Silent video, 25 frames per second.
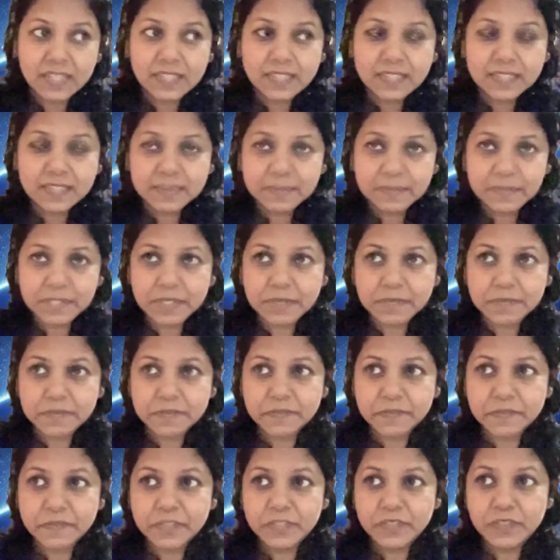sometimes
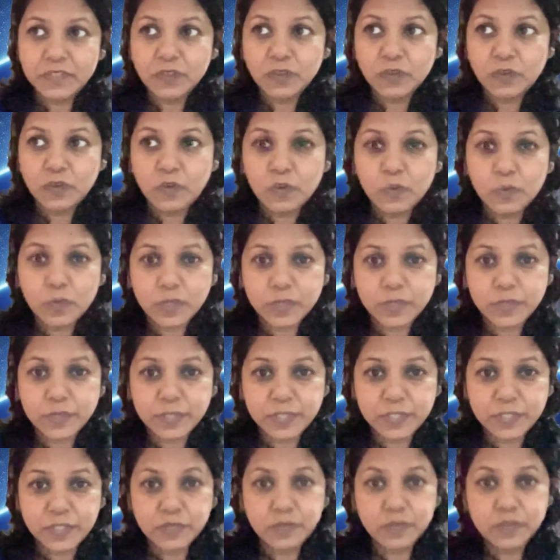when we know what
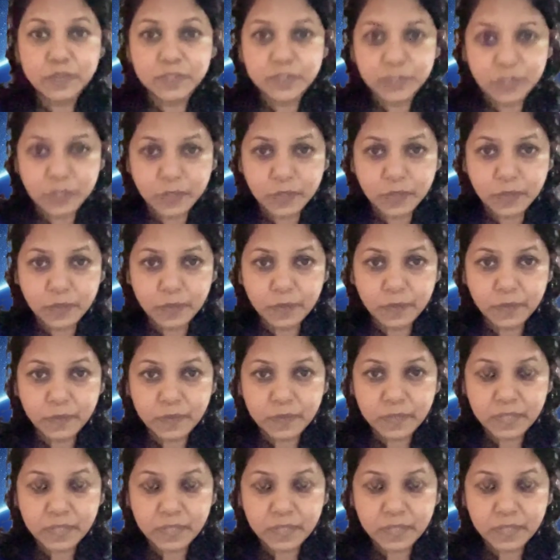we don't know,